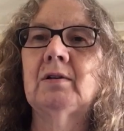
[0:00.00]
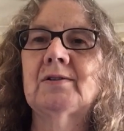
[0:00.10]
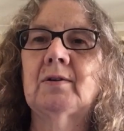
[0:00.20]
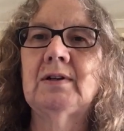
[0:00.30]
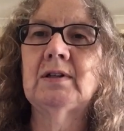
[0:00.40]

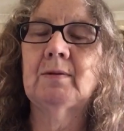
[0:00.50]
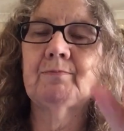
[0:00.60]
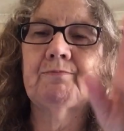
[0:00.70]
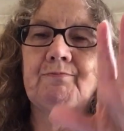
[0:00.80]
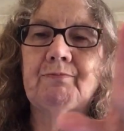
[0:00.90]
so I ended up,
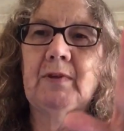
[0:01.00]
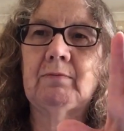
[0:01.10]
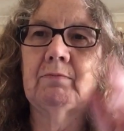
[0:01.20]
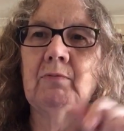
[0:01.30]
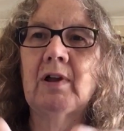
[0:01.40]

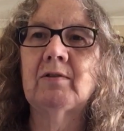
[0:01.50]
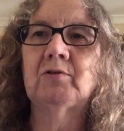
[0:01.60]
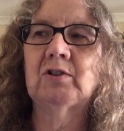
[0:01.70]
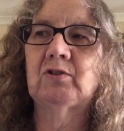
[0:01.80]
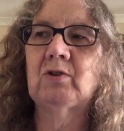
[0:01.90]
rather than
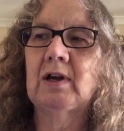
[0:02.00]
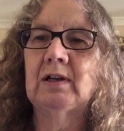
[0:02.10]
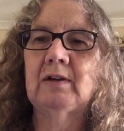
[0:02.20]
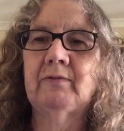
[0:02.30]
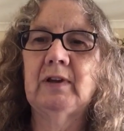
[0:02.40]
just
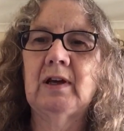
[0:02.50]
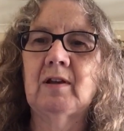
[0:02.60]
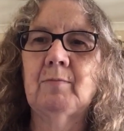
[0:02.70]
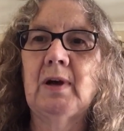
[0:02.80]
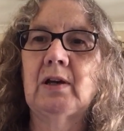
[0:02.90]
dragging everything out of
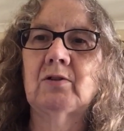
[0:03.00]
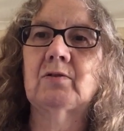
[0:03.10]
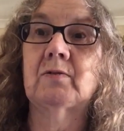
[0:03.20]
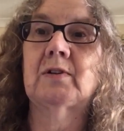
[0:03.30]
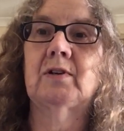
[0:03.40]
the bag, you
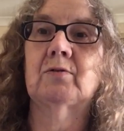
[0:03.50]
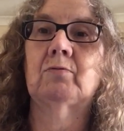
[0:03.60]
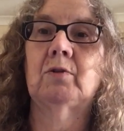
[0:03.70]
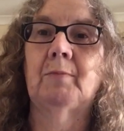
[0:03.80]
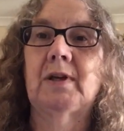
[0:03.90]
should have seen it was a
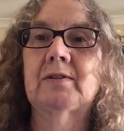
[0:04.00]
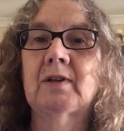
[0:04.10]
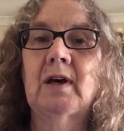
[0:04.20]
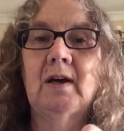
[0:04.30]
real mess.